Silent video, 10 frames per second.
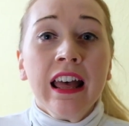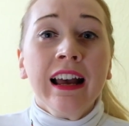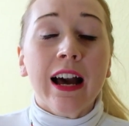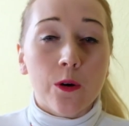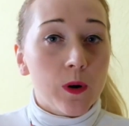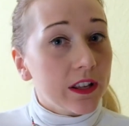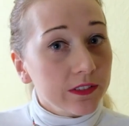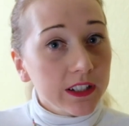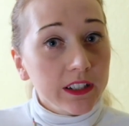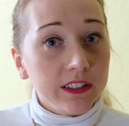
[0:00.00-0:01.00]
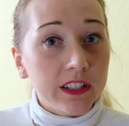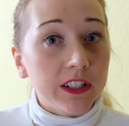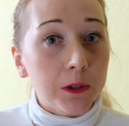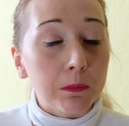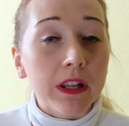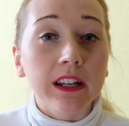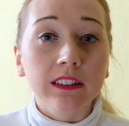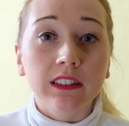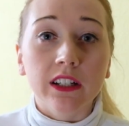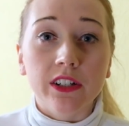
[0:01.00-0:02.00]
However, the reply
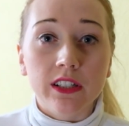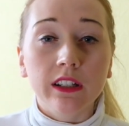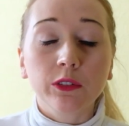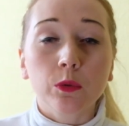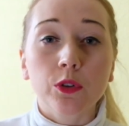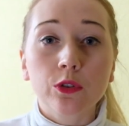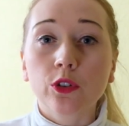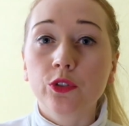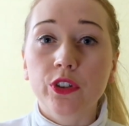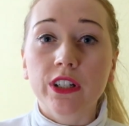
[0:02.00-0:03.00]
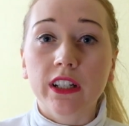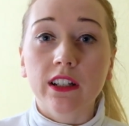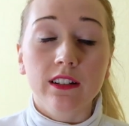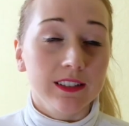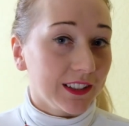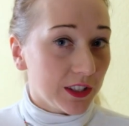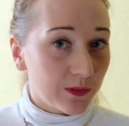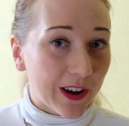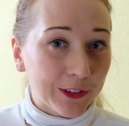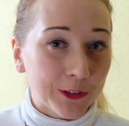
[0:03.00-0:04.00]
that I received was not really
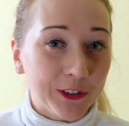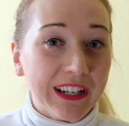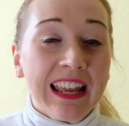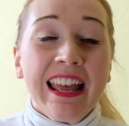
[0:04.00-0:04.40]
satisfactory.